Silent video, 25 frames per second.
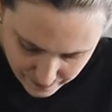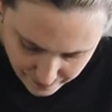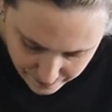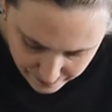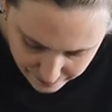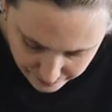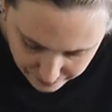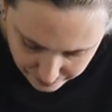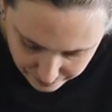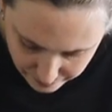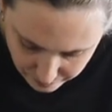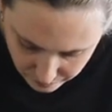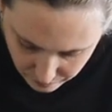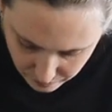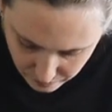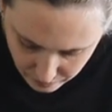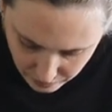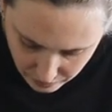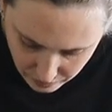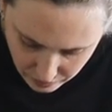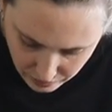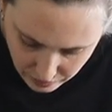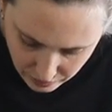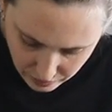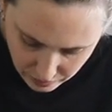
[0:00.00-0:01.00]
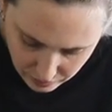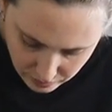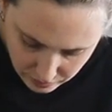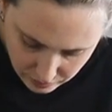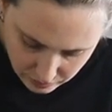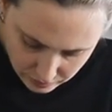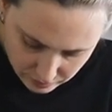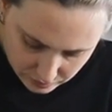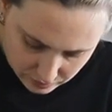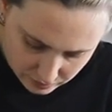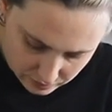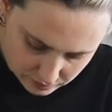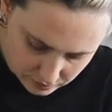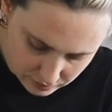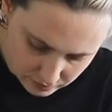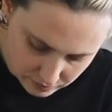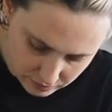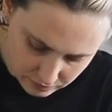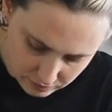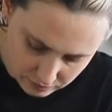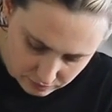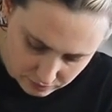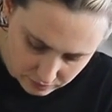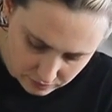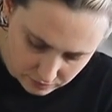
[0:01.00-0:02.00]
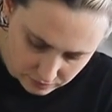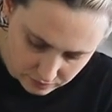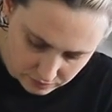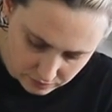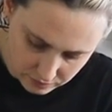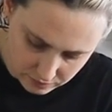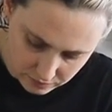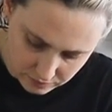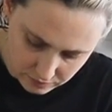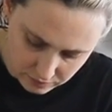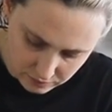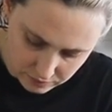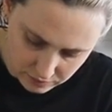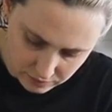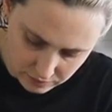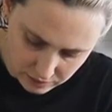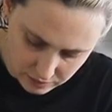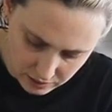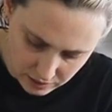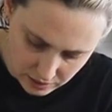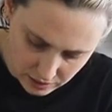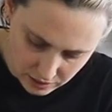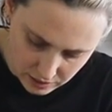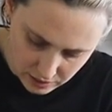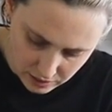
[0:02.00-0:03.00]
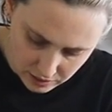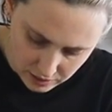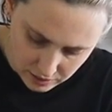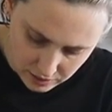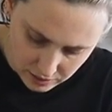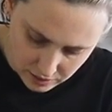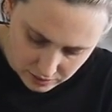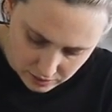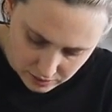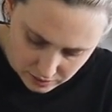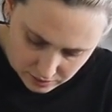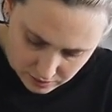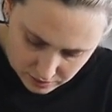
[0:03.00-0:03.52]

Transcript: Nobody speaks.